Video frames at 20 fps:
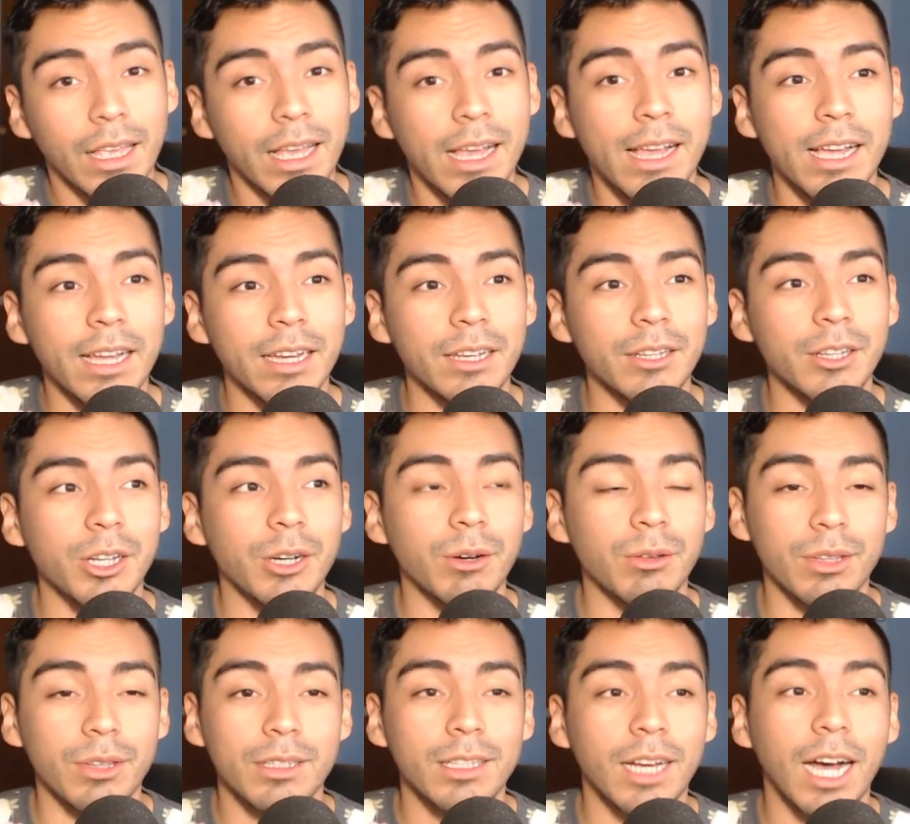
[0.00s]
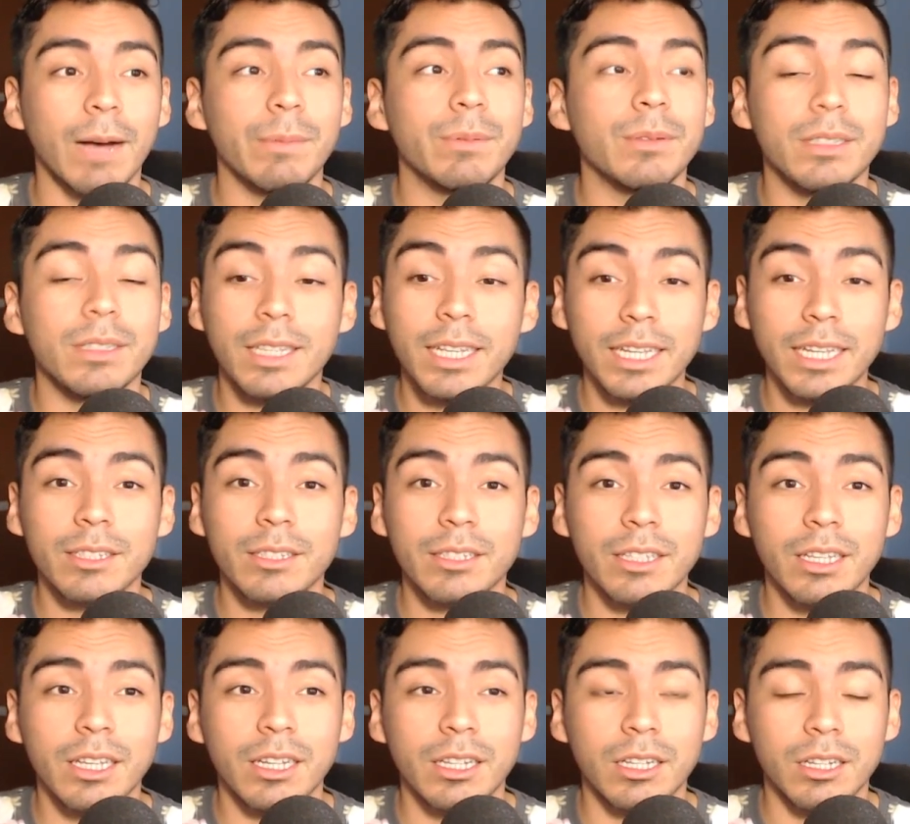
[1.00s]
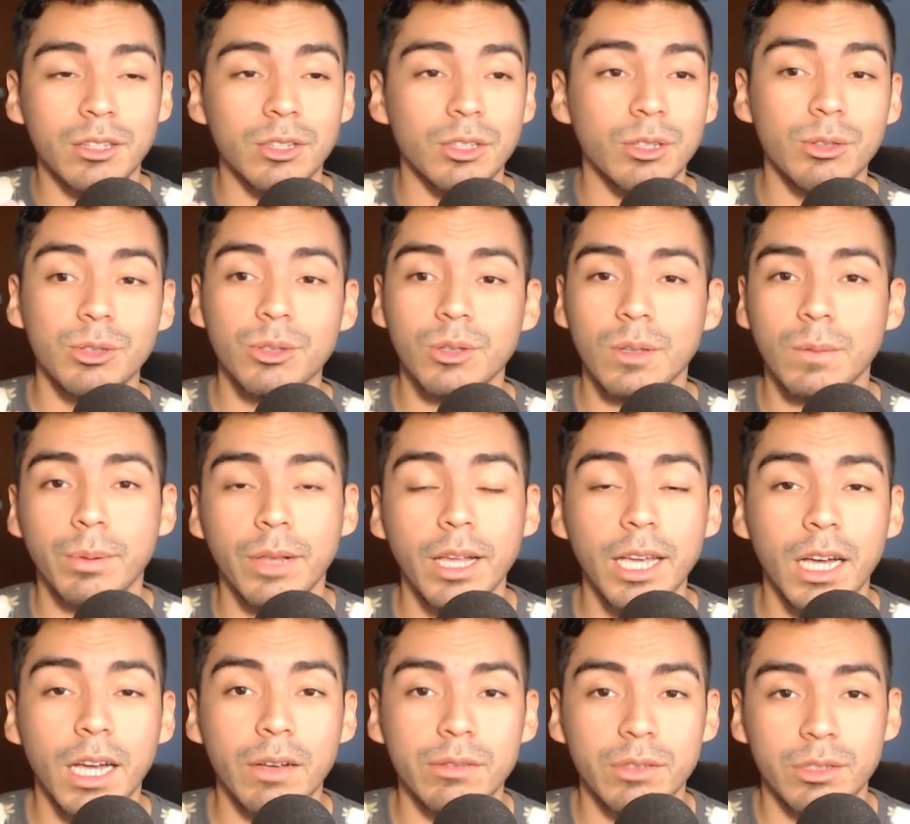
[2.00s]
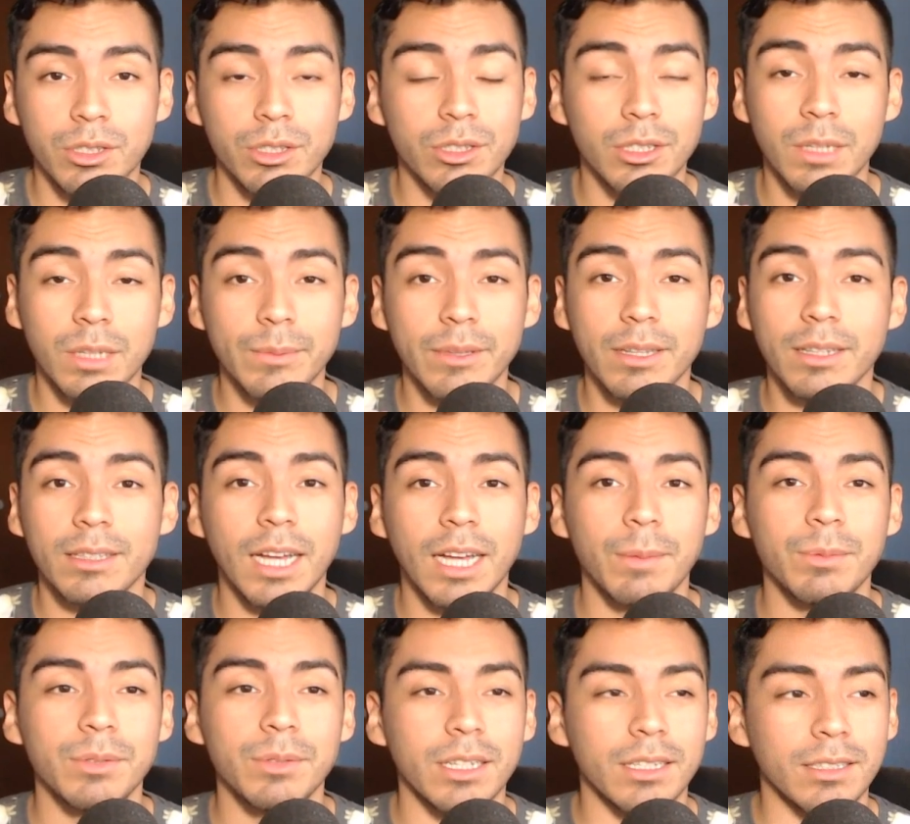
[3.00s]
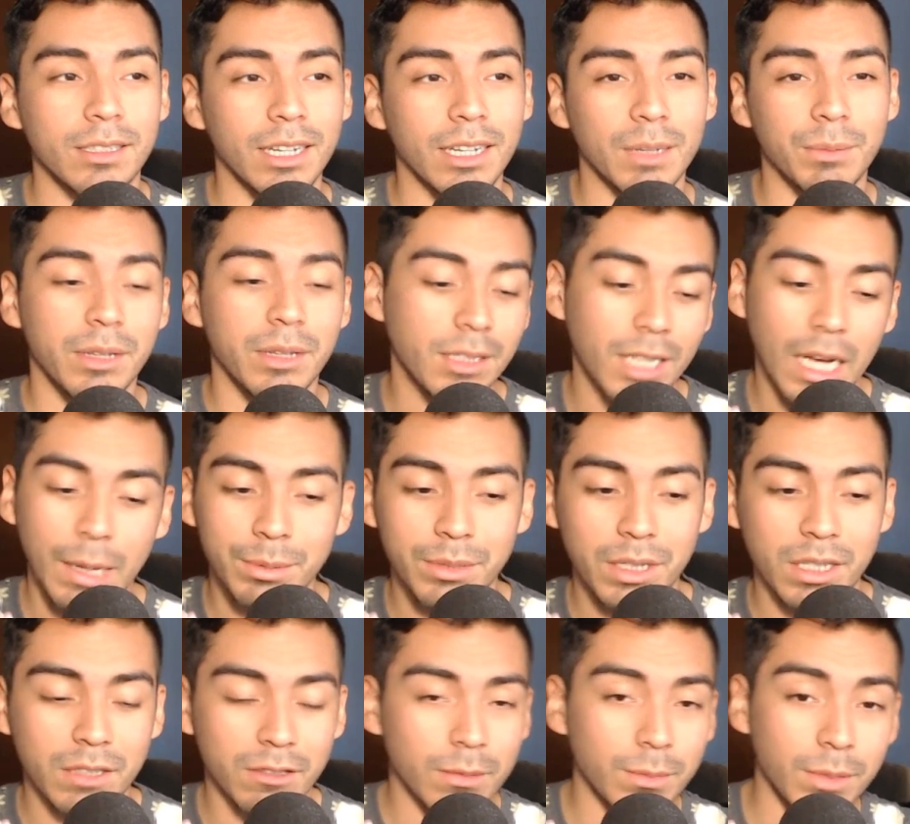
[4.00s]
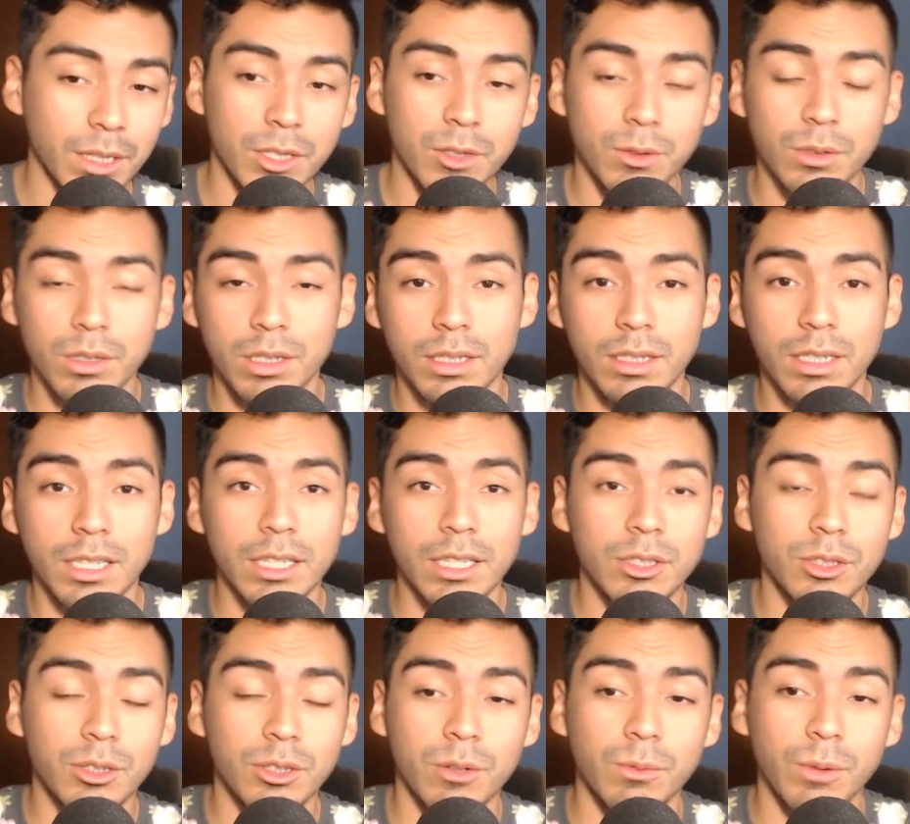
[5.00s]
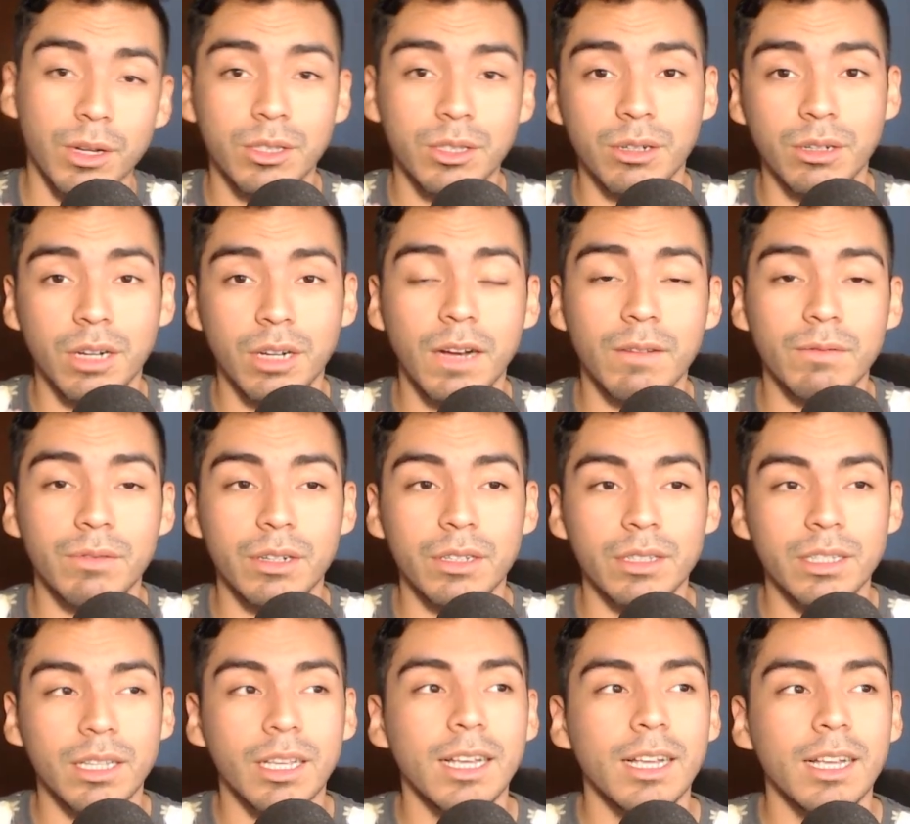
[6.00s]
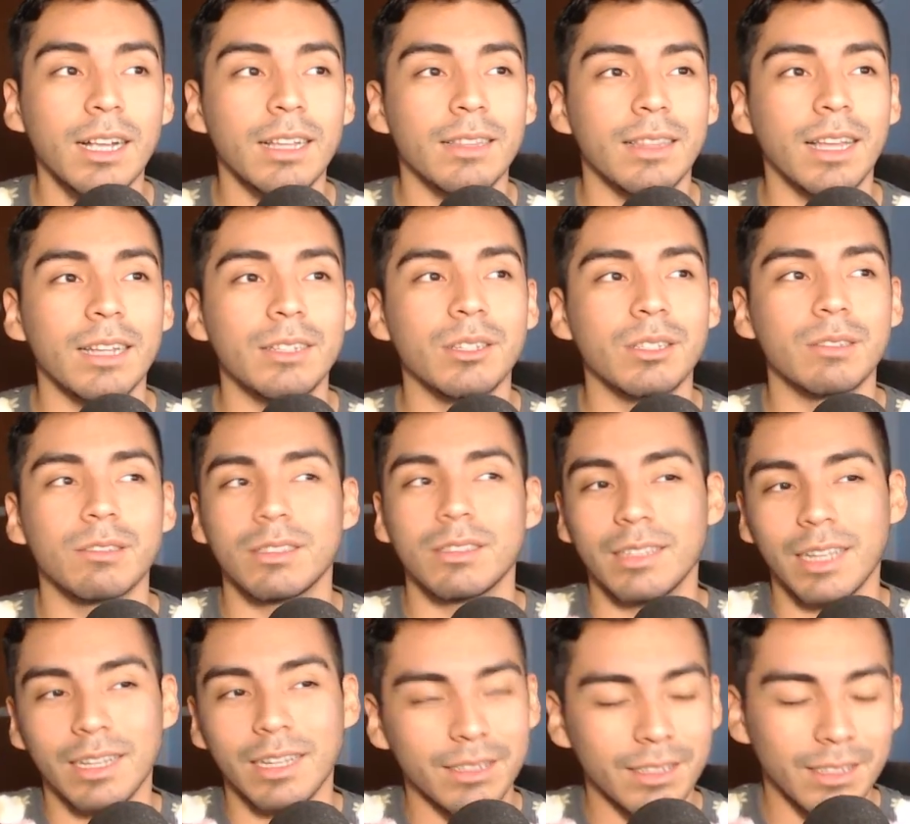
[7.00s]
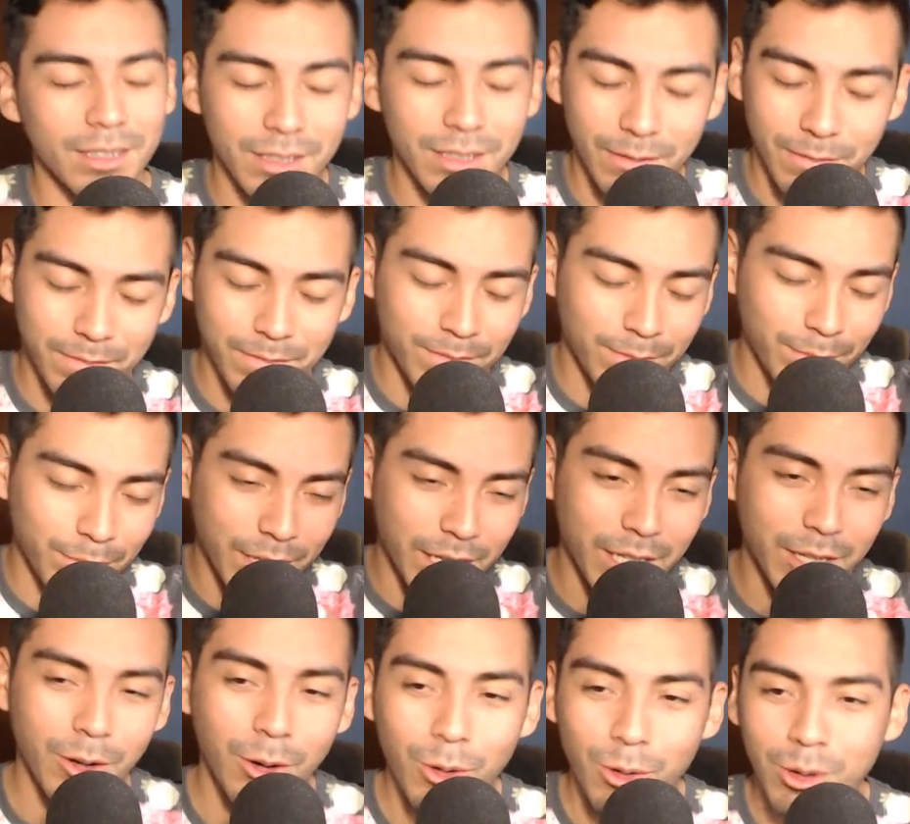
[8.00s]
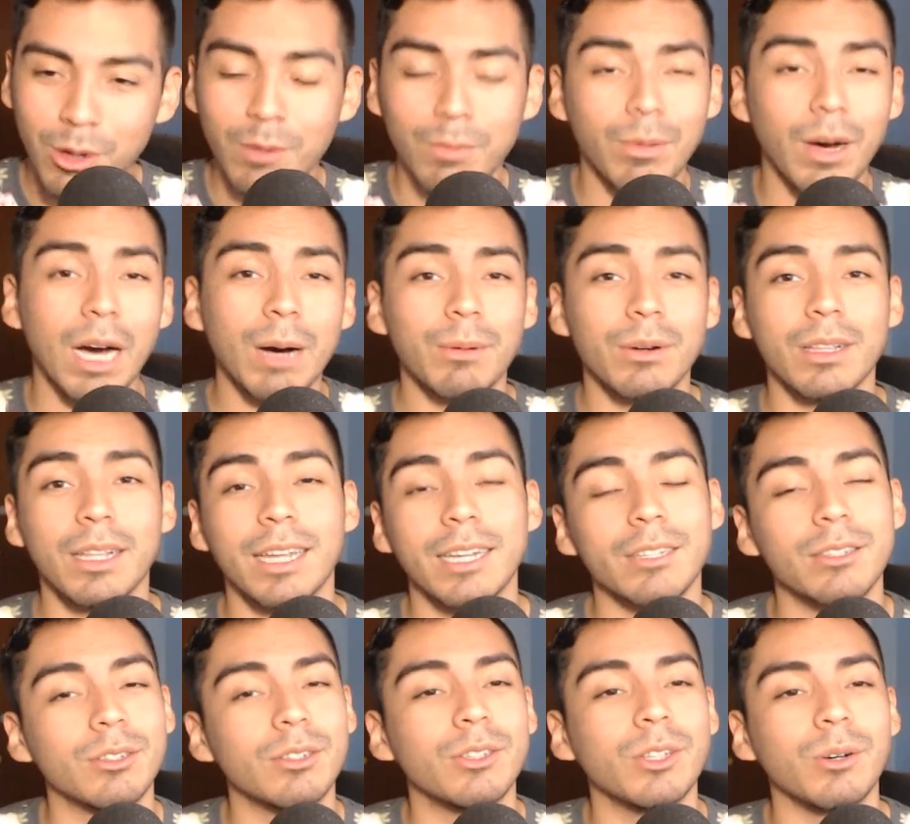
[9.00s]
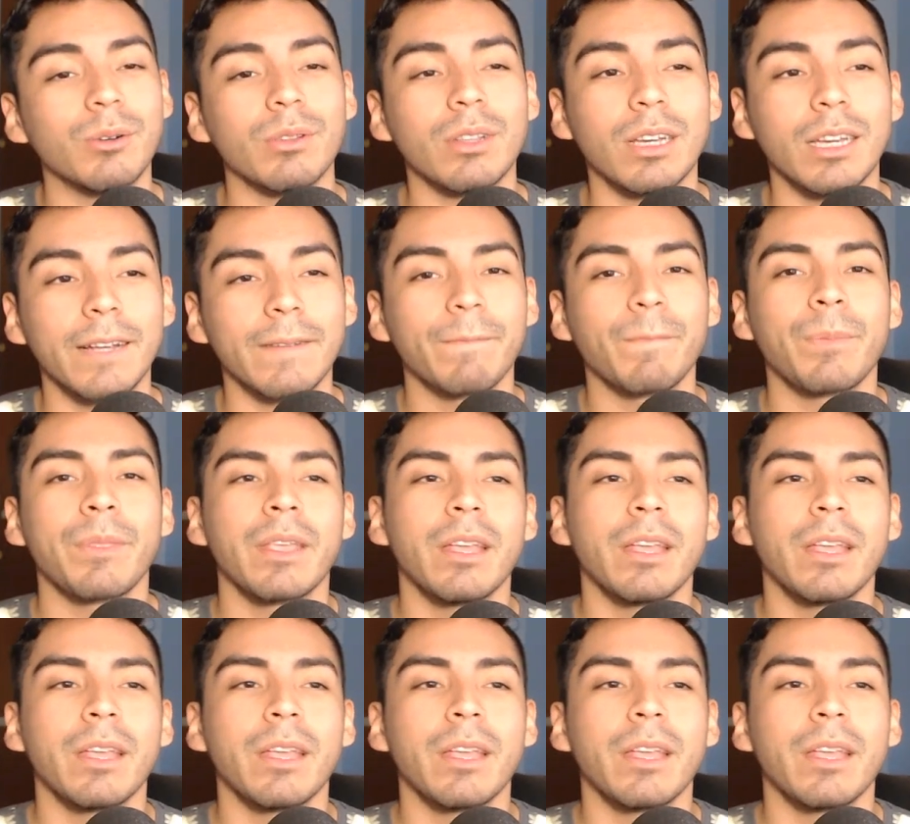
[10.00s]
And, you know, the top six can still do the playoffs. It's just going to be the top six. It's not going to be the top six from each Eastern and Western Conference. That's just a big whole kabam that I just don't like.